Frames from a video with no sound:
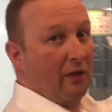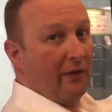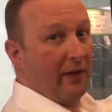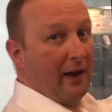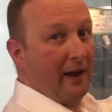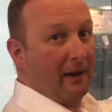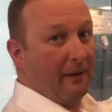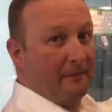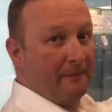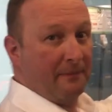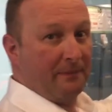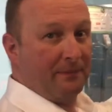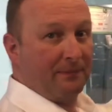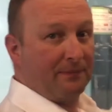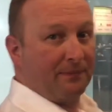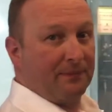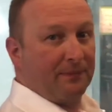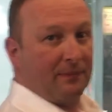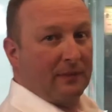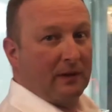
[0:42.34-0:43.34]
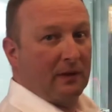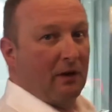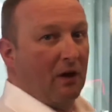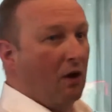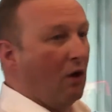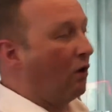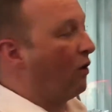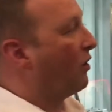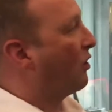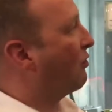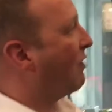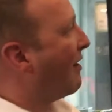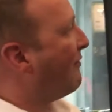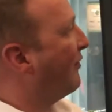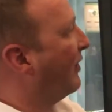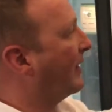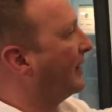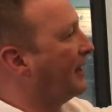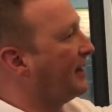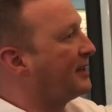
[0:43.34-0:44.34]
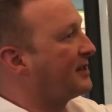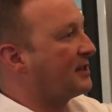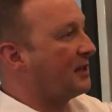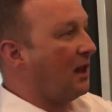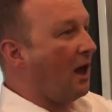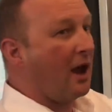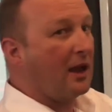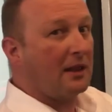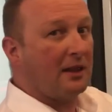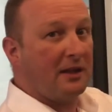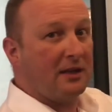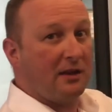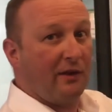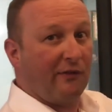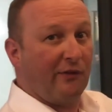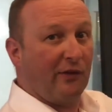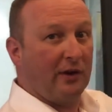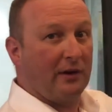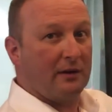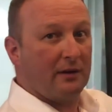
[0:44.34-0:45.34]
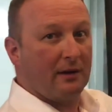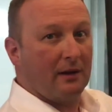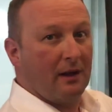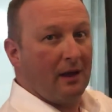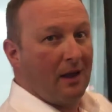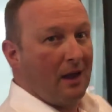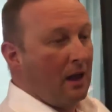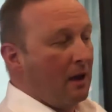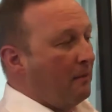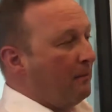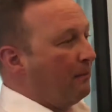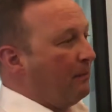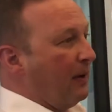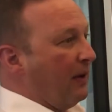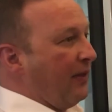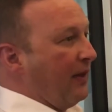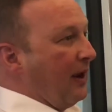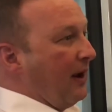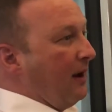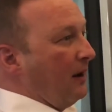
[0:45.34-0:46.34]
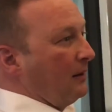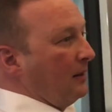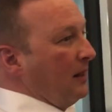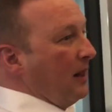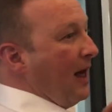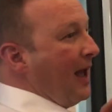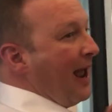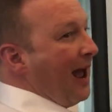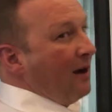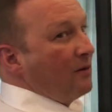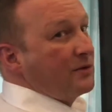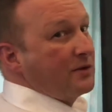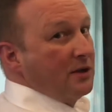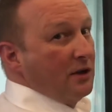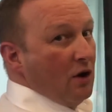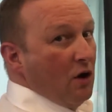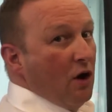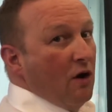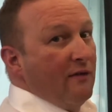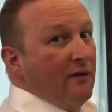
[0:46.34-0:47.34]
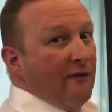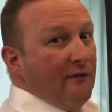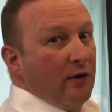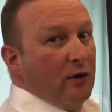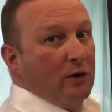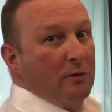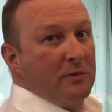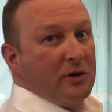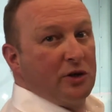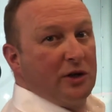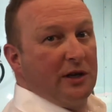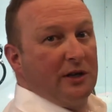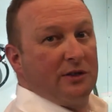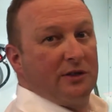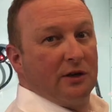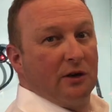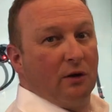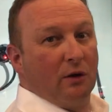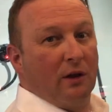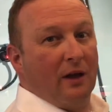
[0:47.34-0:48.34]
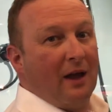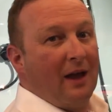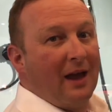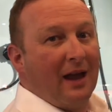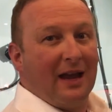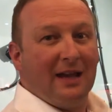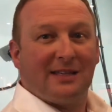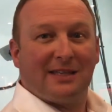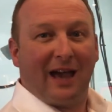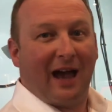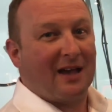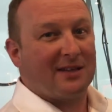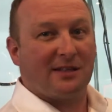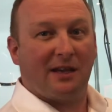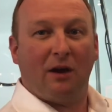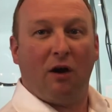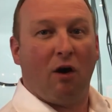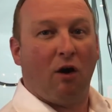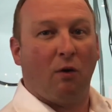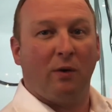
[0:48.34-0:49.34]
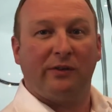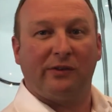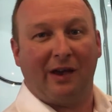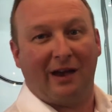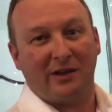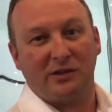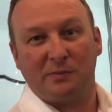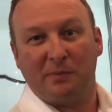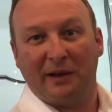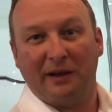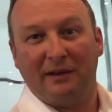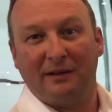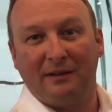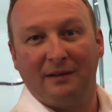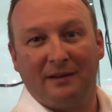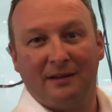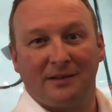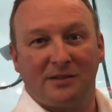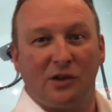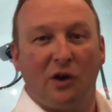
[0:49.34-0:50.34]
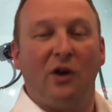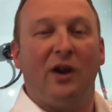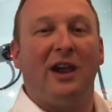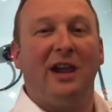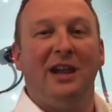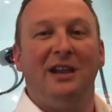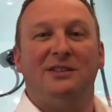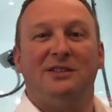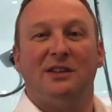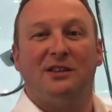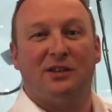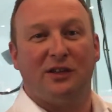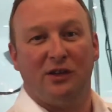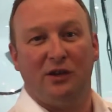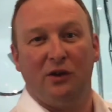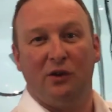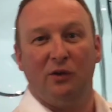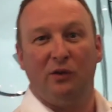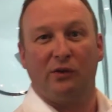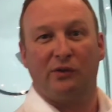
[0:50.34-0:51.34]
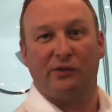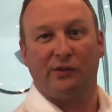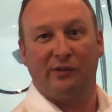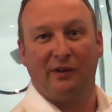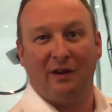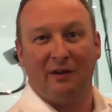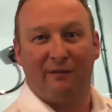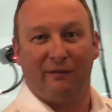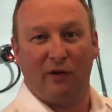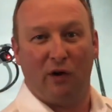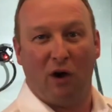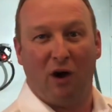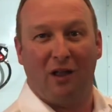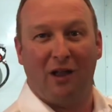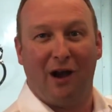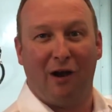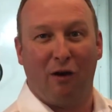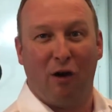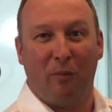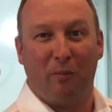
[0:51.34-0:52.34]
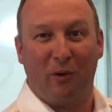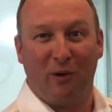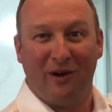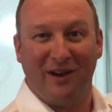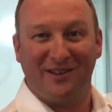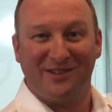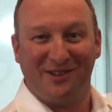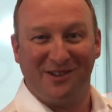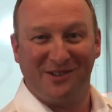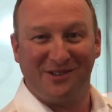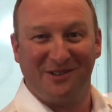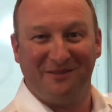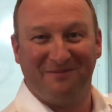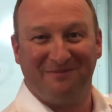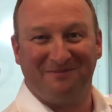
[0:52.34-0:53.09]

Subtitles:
on there. So graphically slightly different, but the layout and overview of the machine tool is as it always has been. So easy to use for all our operators.